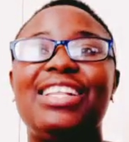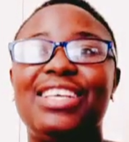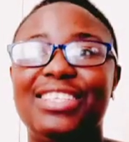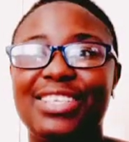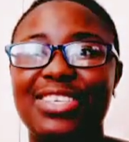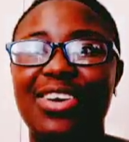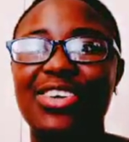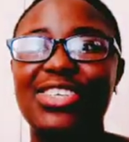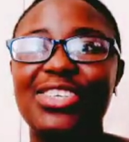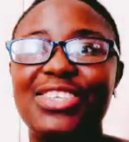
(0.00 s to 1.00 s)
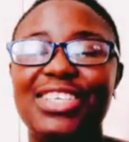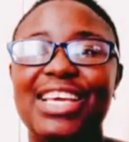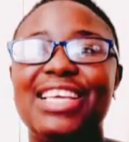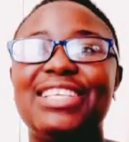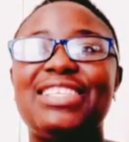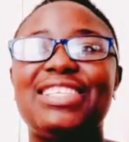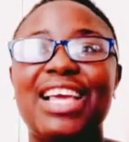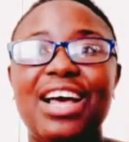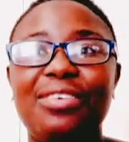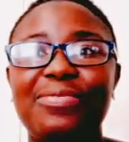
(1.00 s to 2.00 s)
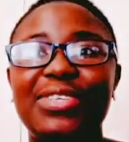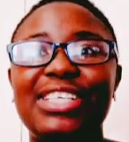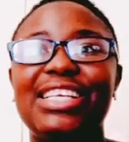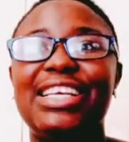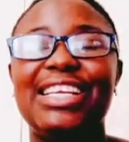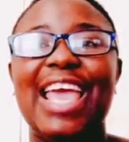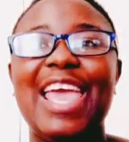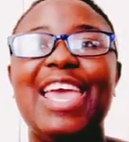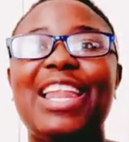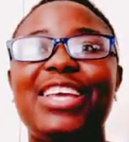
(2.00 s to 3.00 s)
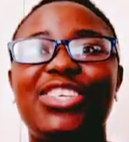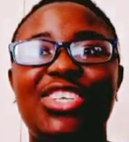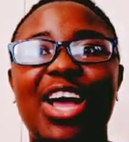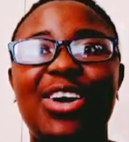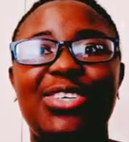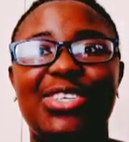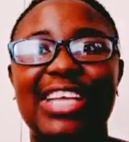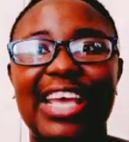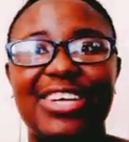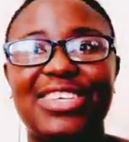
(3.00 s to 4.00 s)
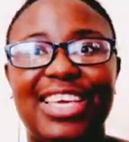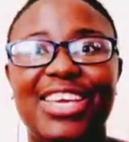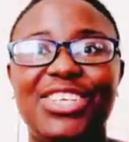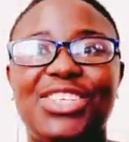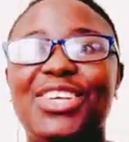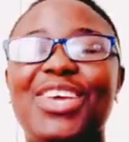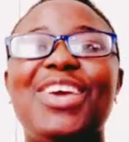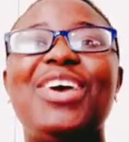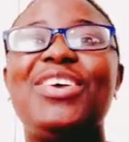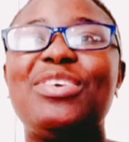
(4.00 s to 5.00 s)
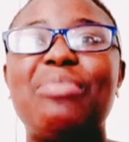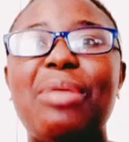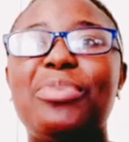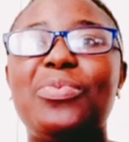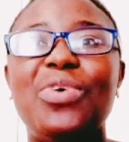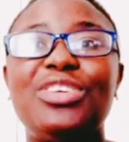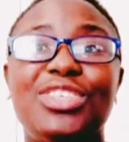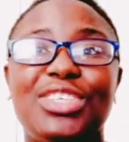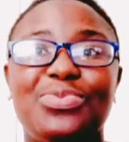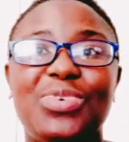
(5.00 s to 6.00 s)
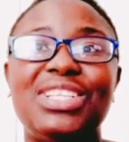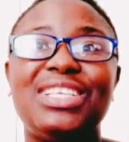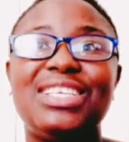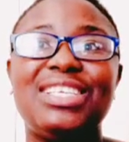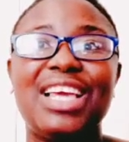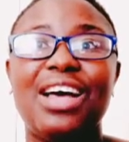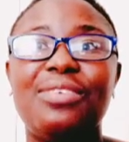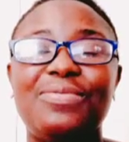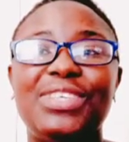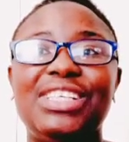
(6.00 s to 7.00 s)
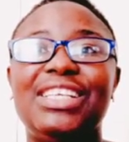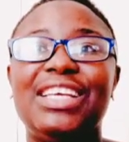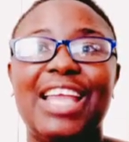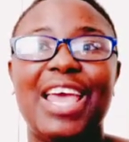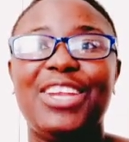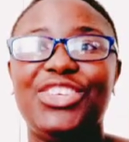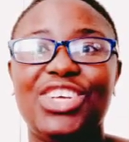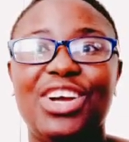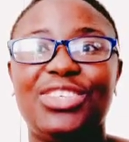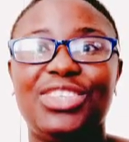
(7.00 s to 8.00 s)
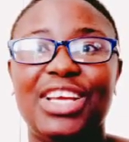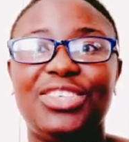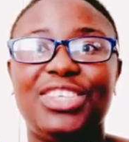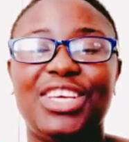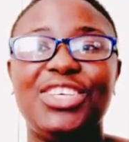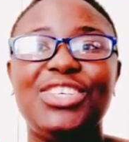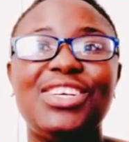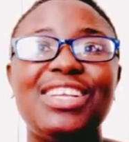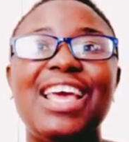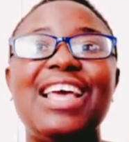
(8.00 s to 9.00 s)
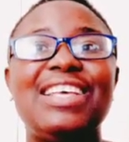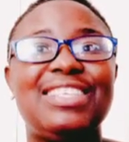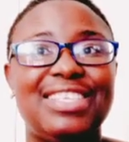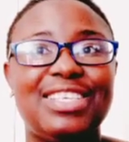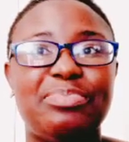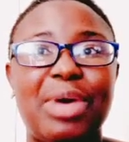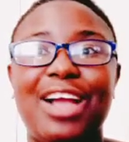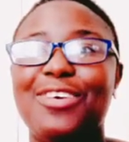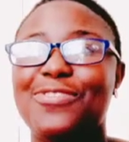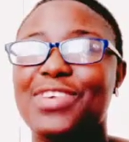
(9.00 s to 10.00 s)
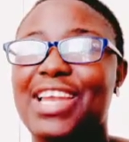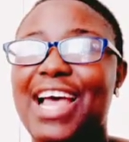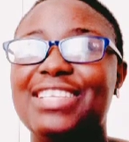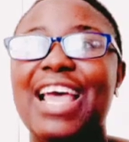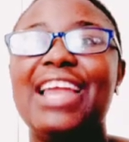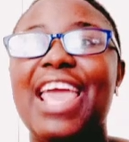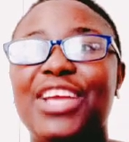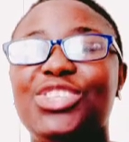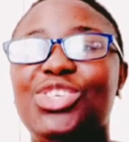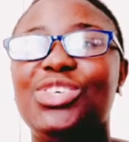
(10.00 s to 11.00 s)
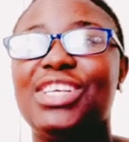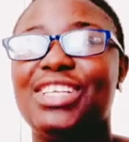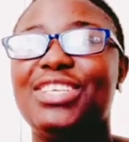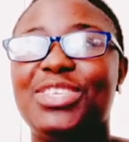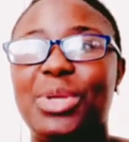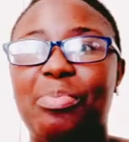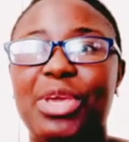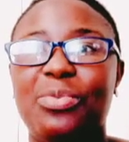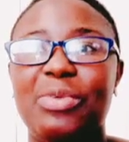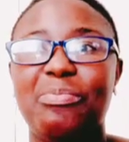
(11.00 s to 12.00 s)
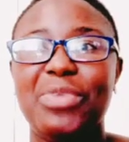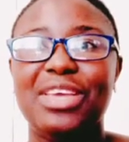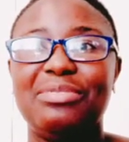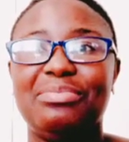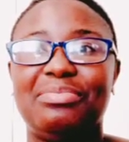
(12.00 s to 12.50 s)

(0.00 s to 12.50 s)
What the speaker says: The discussion today is scaffolding in early childhood education. You might be wondering, what is scaffolding in early childhood education? Sit back, relax, and enjoy this topic with me.